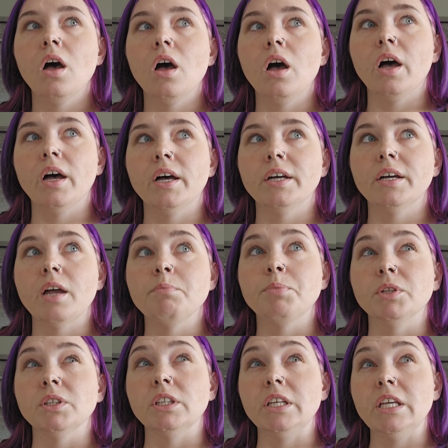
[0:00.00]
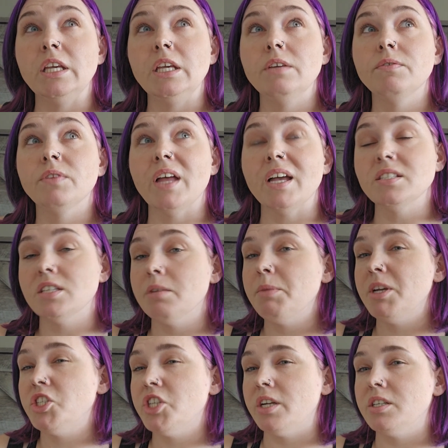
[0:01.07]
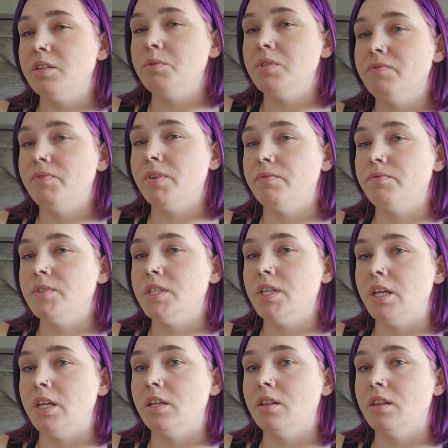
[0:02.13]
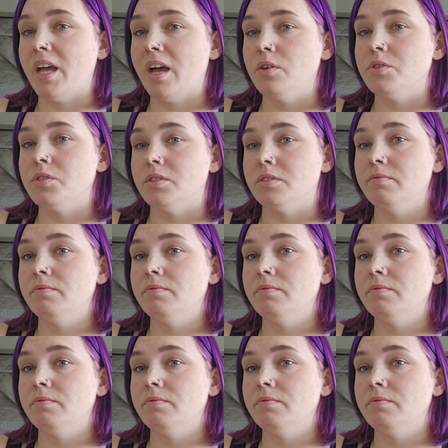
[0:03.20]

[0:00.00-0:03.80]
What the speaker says: I believe last time I checked, it was 15,000.